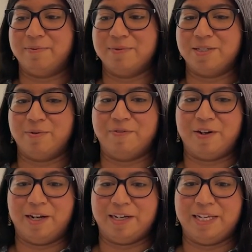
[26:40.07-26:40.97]
So we're
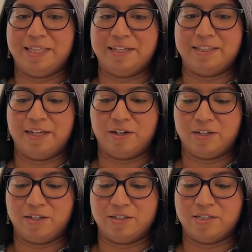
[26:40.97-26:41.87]
very lucky that they
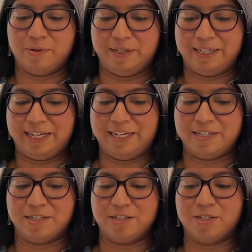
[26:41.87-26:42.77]
are so
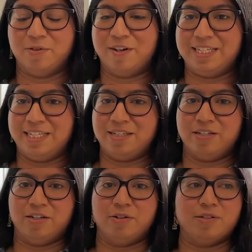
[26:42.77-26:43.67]
engaged and so ready
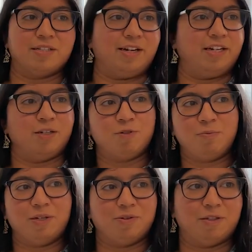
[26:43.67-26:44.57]
to, you know, sign up to
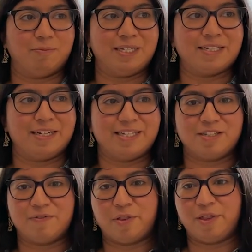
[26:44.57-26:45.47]
be on the beta
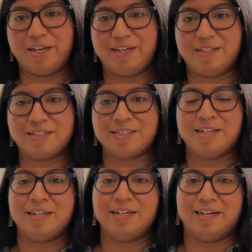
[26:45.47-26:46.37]
list for things,
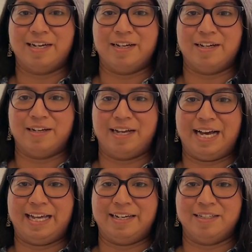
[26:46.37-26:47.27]

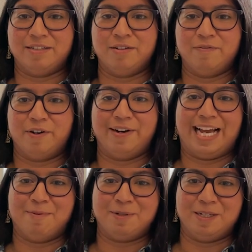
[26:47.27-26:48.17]
and very
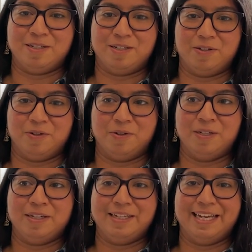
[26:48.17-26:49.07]
happy to
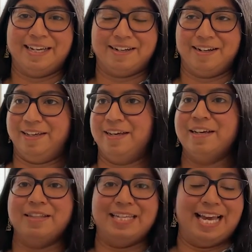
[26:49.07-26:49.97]
get like
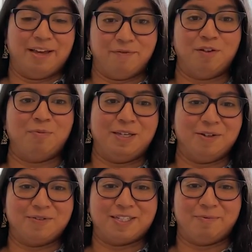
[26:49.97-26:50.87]
the MVP
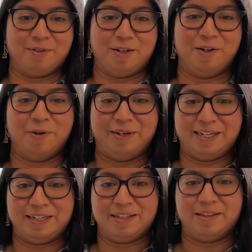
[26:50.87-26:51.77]
of something,
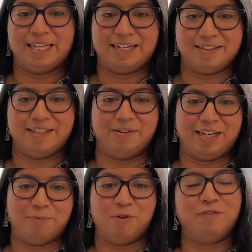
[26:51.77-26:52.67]
knowing that they'll
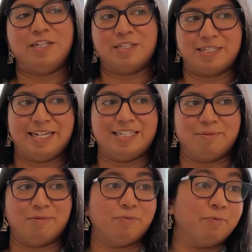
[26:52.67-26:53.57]
get more features later,
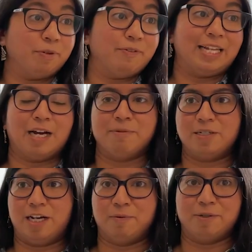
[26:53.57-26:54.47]
be really happy
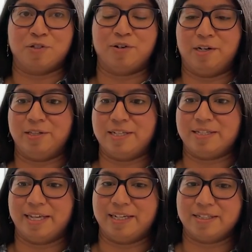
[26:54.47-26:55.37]
to help us trial these
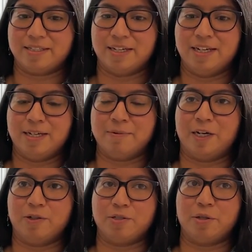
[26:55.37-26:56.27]
things. Then
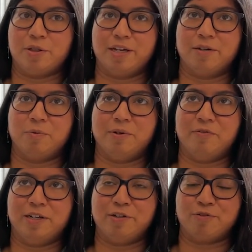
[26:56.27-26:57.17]
I also think we
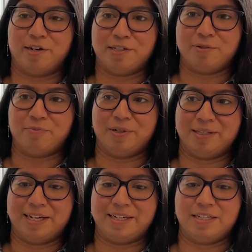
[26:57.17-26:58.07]
really try to bring
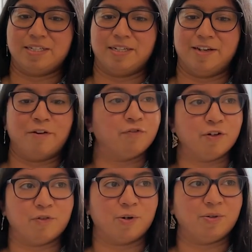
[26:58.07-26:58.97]
that into every
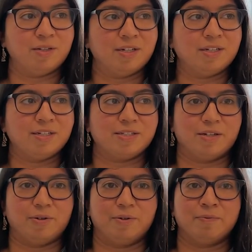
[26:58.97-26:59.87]
role.
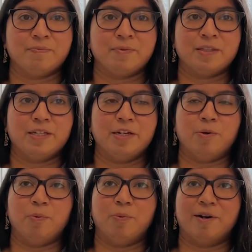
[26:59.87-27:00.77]
So, you know,
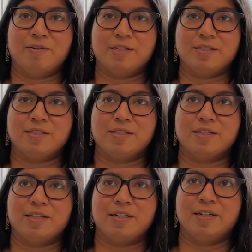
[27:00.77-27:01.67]
whereas
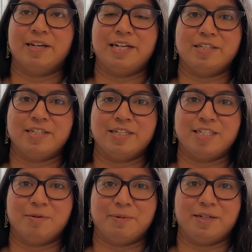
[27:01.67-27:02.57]
engineers
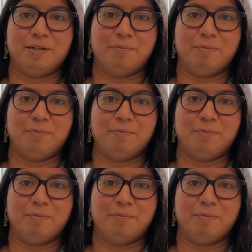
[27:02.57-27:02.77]
typically